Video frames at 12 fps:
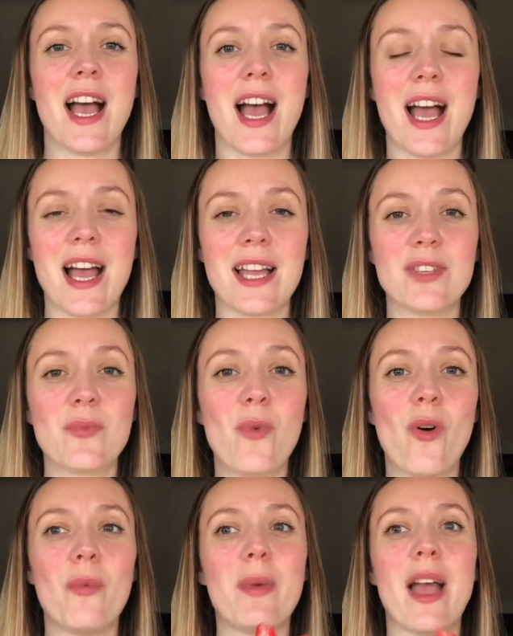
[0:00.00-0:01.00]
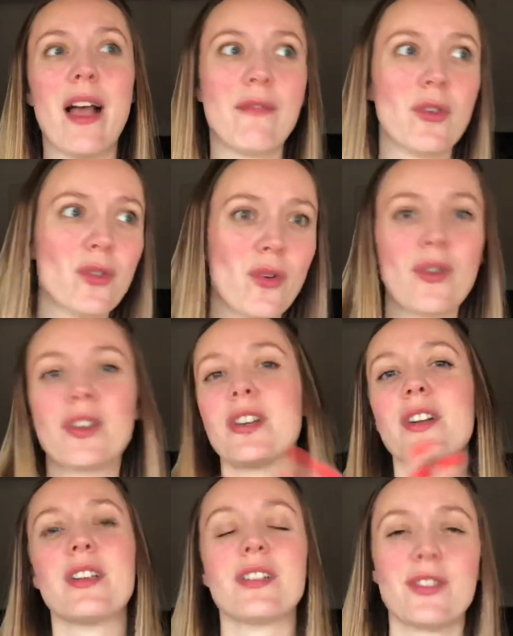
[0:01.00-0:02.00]
and what we have on
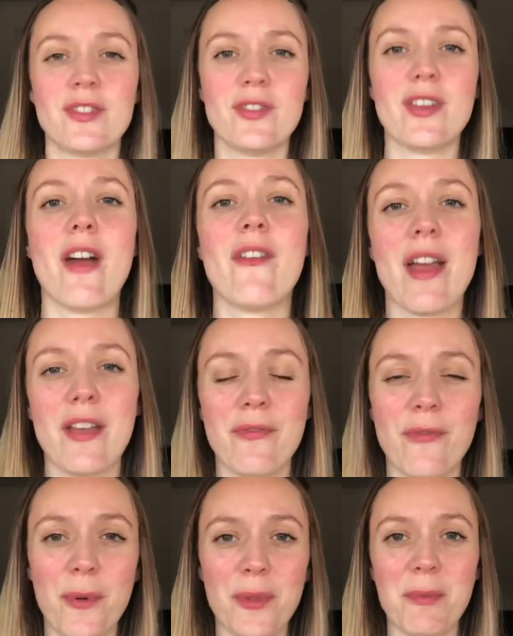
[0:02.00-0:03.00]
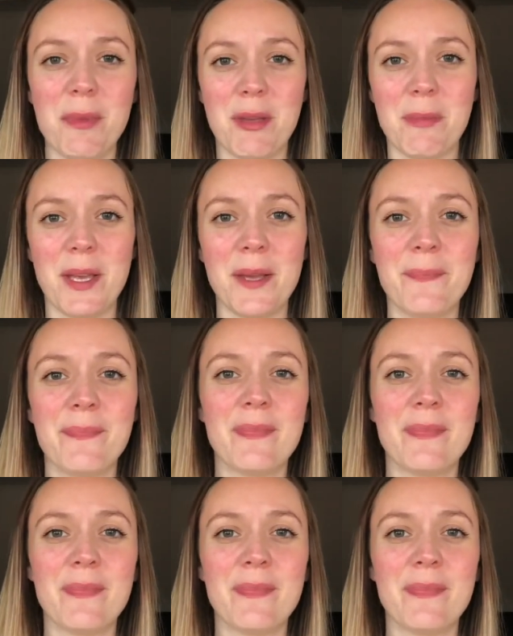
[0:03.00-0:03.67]
order to arrive for the baby.